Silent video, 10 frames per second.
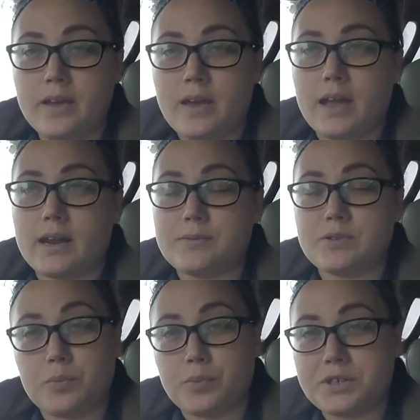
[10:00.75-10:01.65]
And I'm so
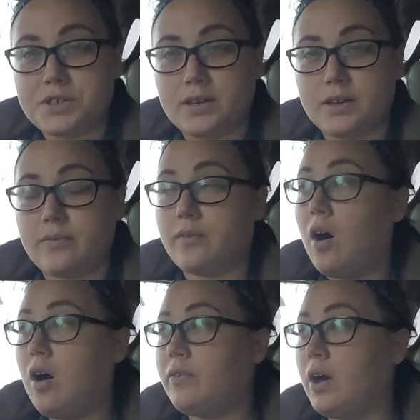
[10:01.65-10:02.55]
appreciative of all
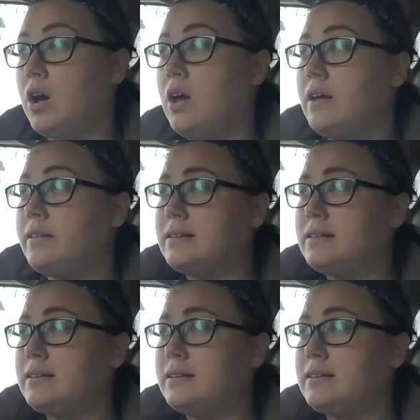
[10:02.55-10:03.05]
of y'all that have